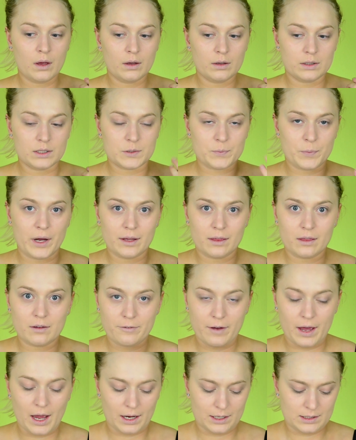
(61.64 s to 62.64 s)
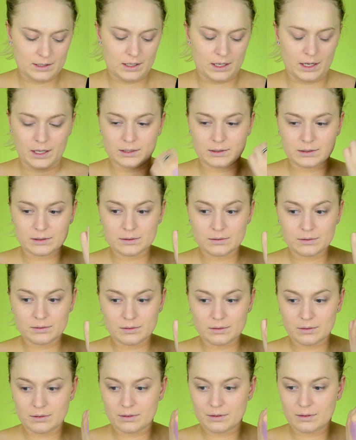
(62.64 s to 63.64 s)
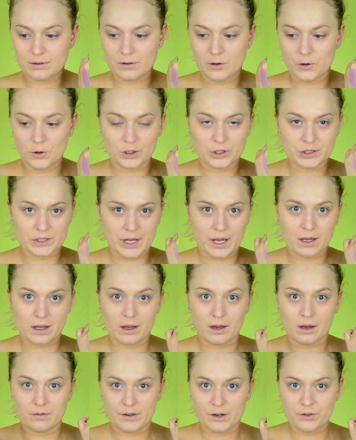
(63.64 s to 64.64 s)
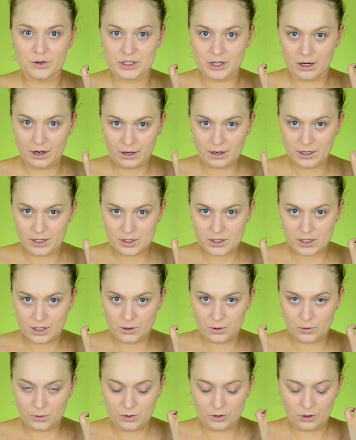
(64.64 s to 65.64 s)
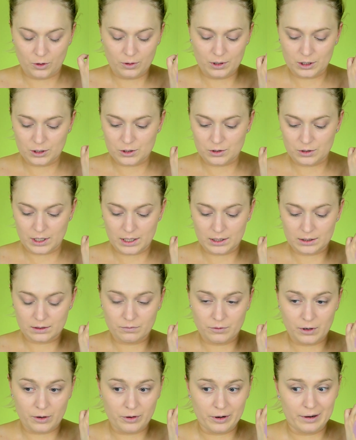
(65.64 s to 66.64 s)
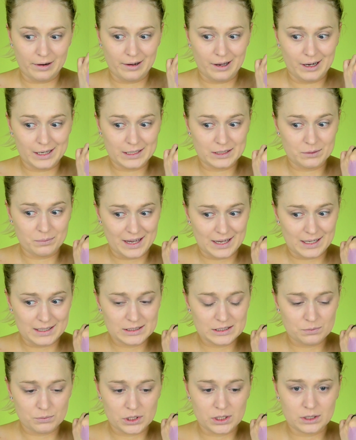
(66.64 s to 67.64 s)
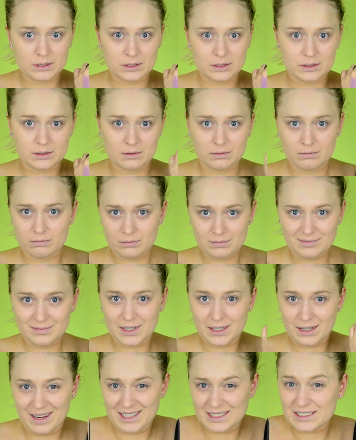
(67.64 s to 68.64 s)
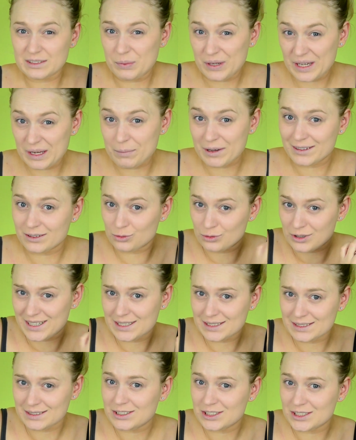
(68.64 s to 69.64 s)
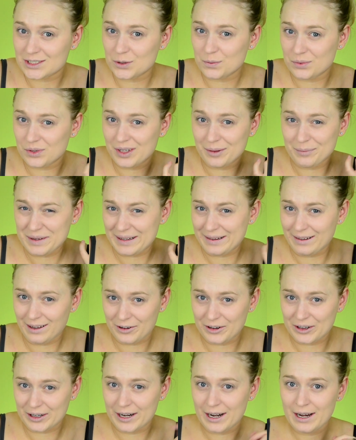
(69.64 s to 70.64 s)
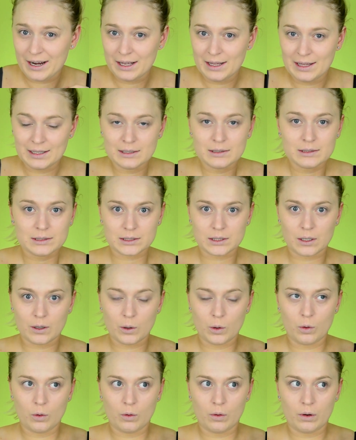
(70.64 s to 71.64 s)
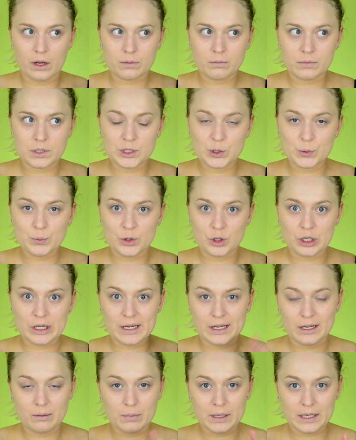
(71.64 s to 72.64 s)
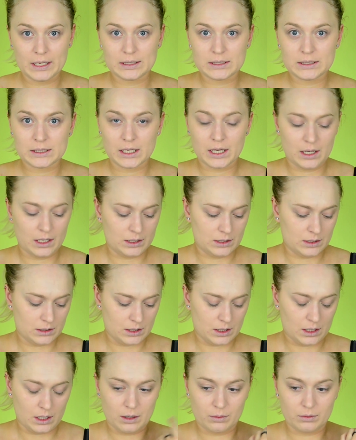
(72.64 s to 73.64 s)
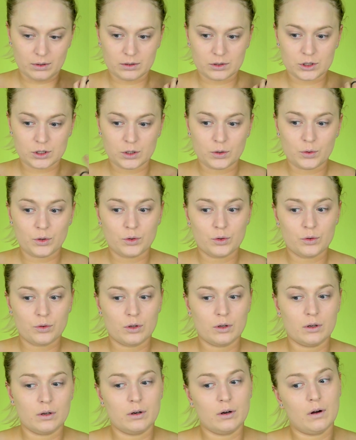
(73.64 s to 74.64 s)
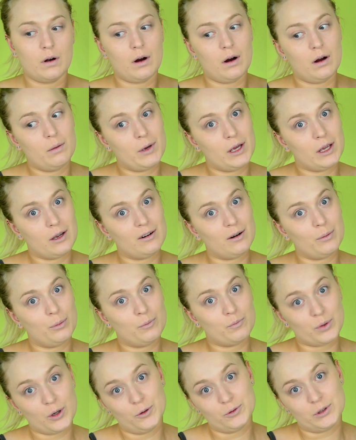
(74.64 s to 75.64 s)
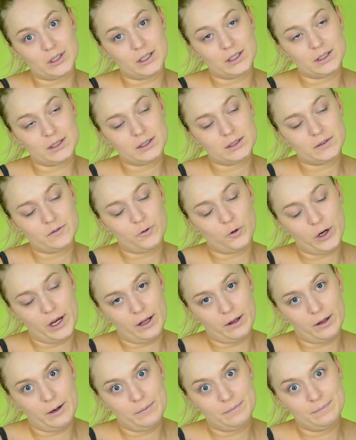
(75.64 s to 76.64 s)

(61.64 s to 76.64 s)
Despite the fact that you're taking very dark eyeshadow, you're going to get very light base because it has a pigment, right? It should be a bit lighter. So let me zoom you in a bit and I will show you the eye makeup process for Hela.